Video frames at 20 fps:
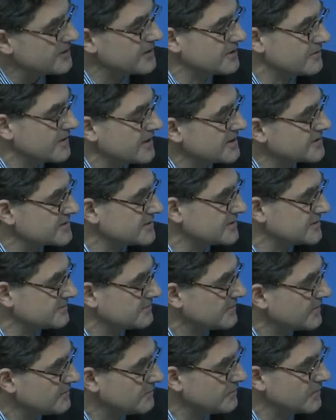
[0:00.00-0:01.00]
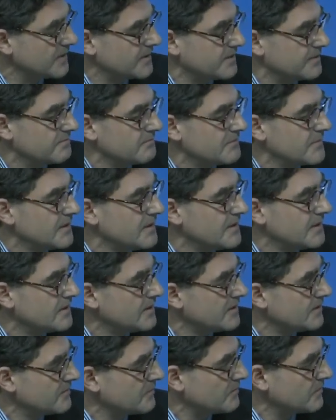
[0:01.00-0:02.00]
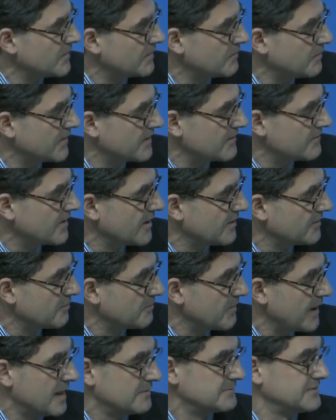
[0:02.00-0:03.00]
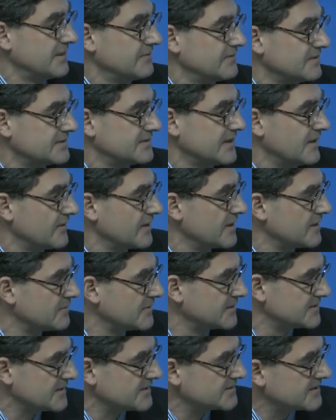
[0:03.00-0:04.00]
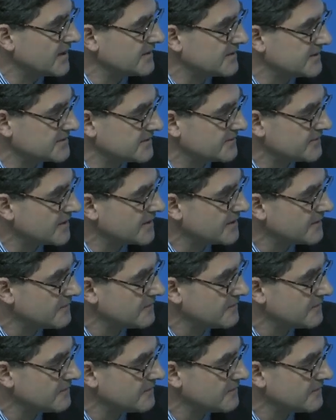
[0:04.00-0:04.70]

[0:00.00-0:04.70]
your relations with, with, with, Iran, or perhaps even sever them as the Saudis have done?